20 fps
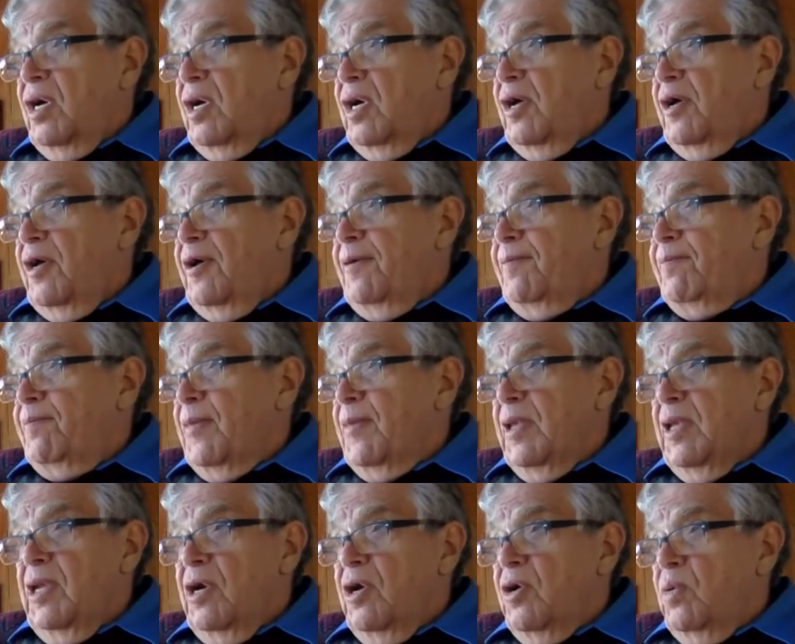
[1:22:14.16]
um,
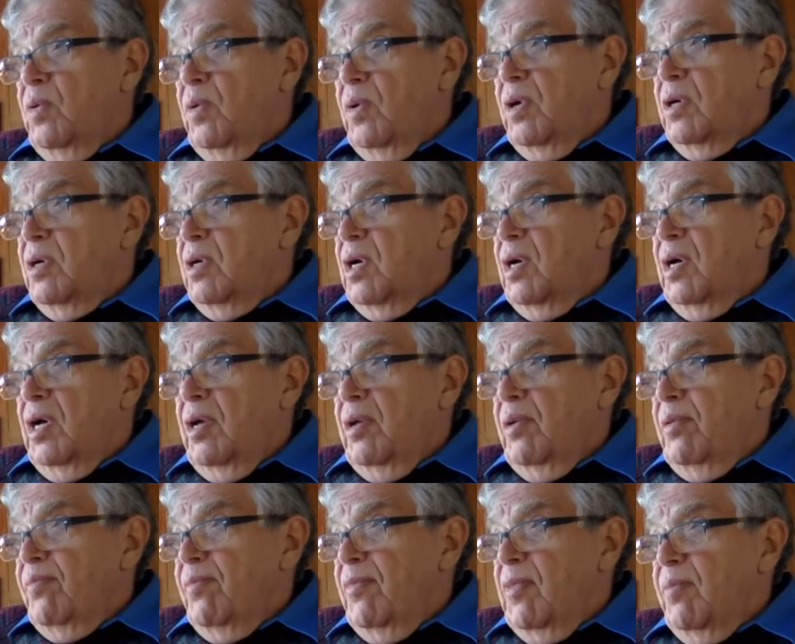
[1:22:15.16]
you know,
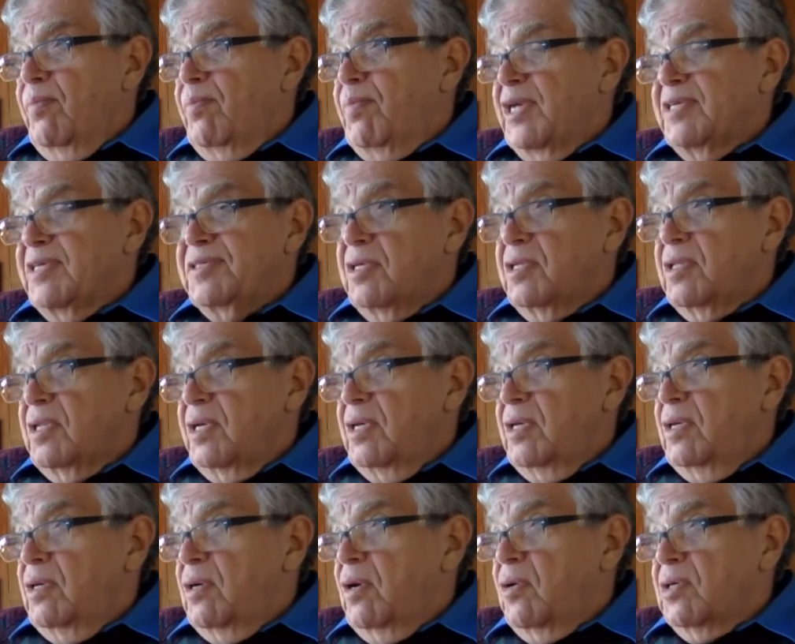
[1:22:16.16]
uh, basically
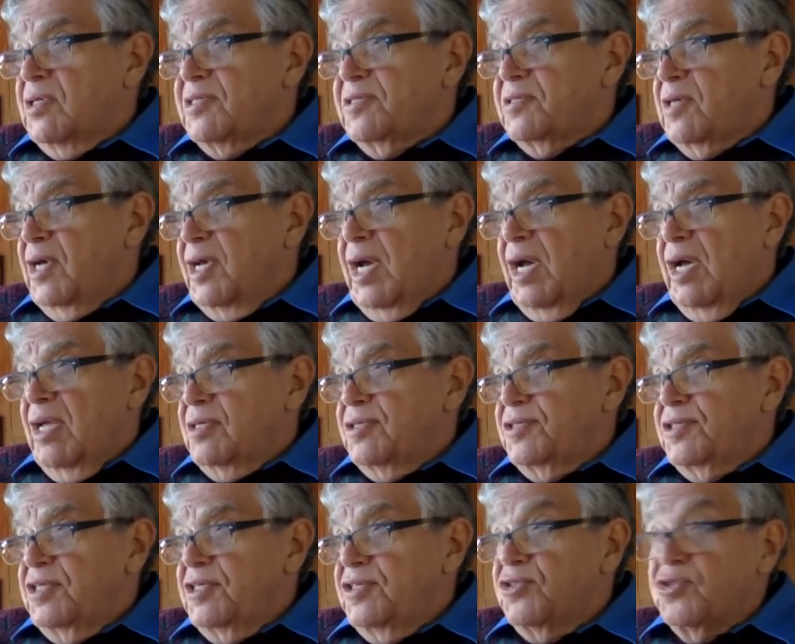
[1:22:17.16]
our
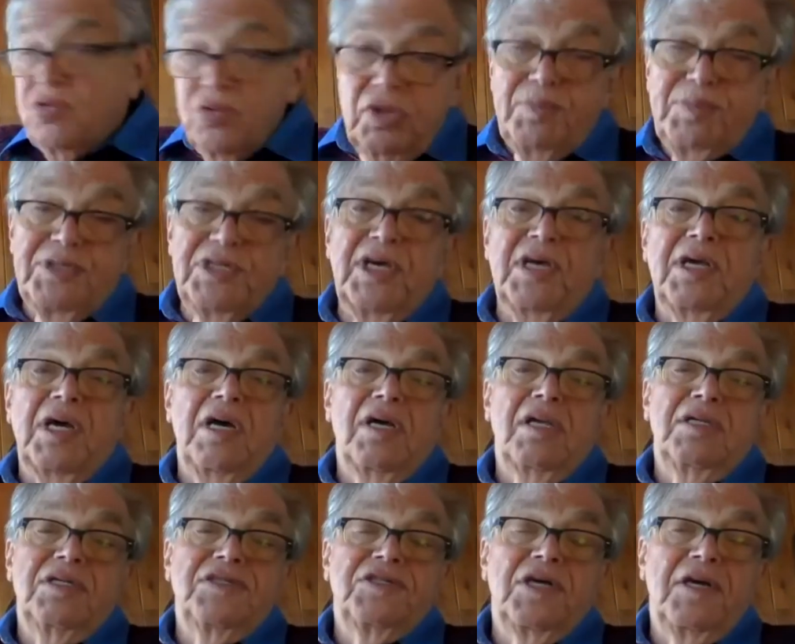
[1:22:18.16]
psychology is group
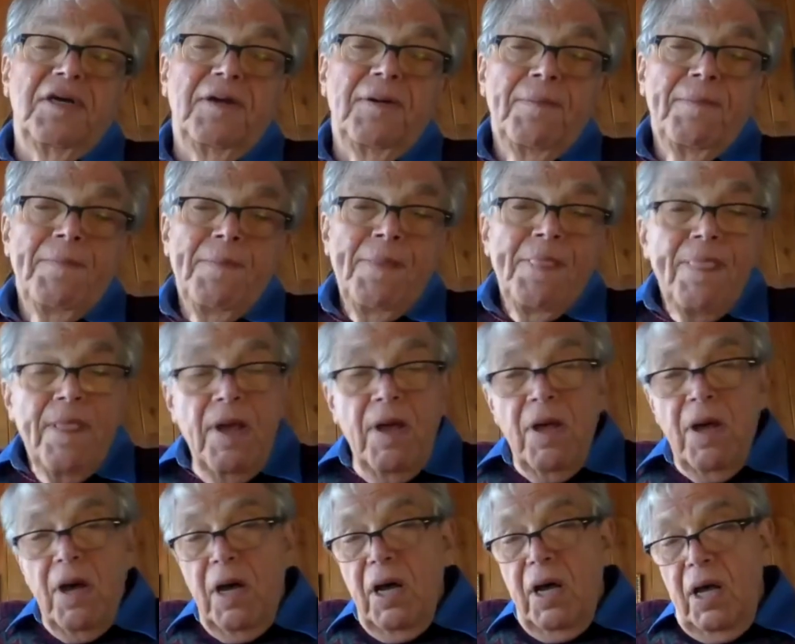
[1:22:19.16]
psychology.
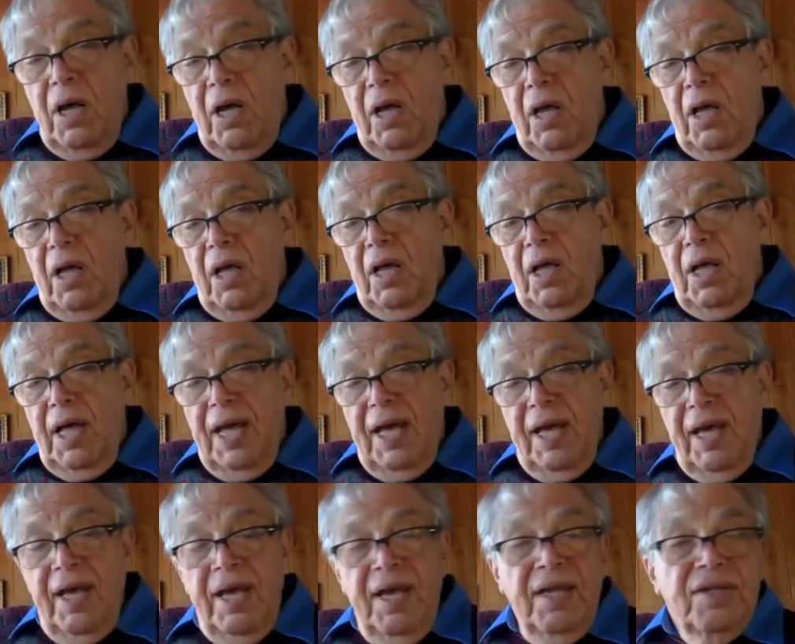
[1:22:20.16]
Uh,
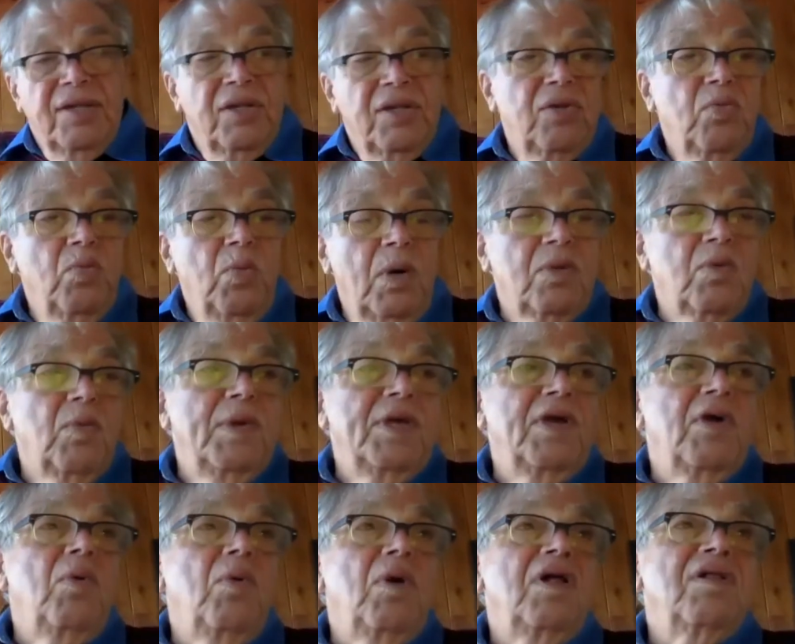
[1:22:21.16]
and what we
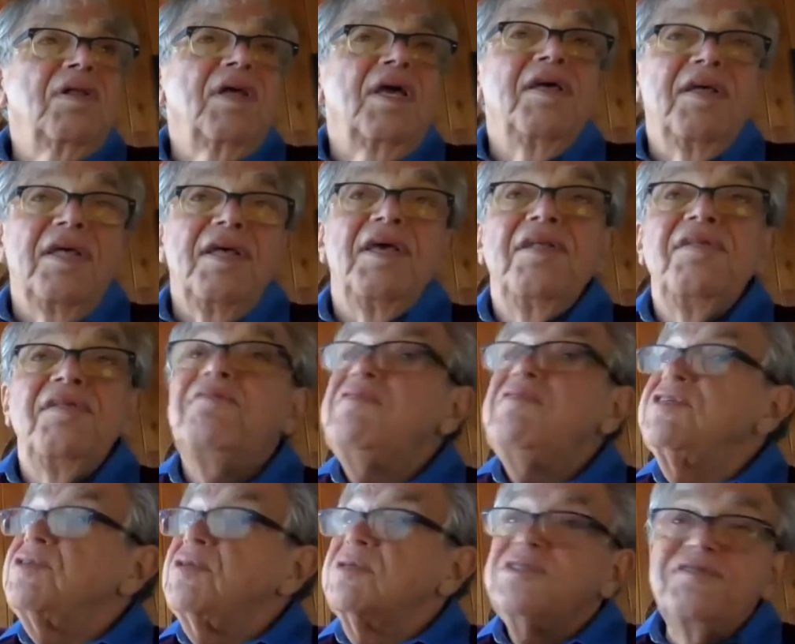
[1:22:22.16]
call in
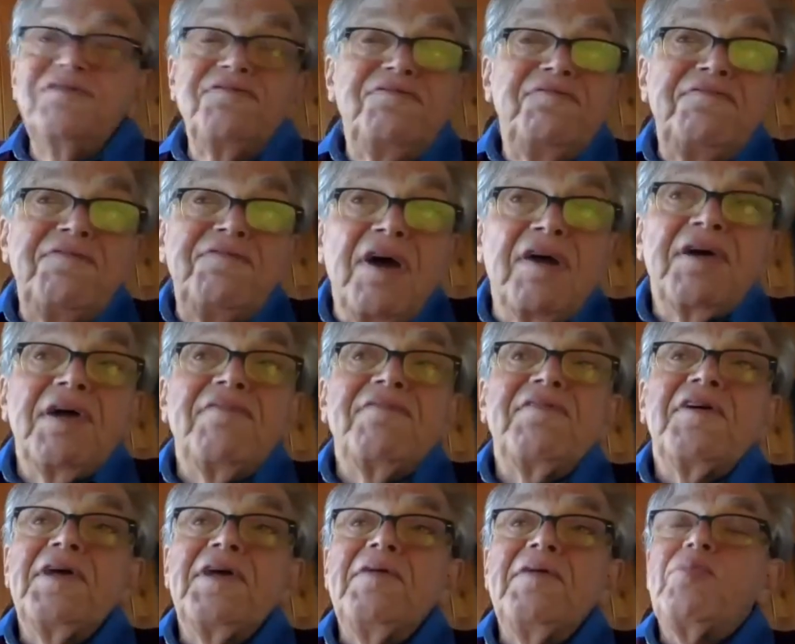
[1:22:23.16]
individual is very,
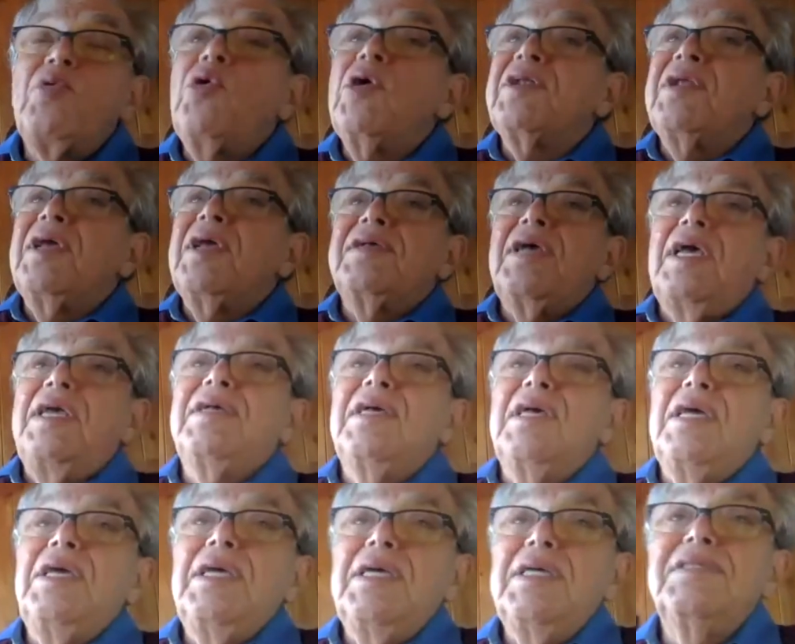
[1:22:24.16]
very important. It,
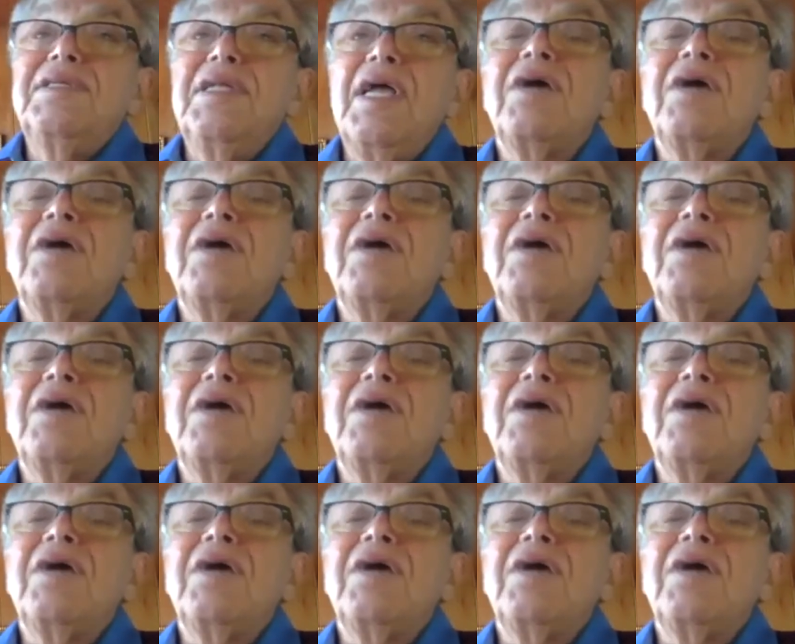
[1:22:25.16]
it, it is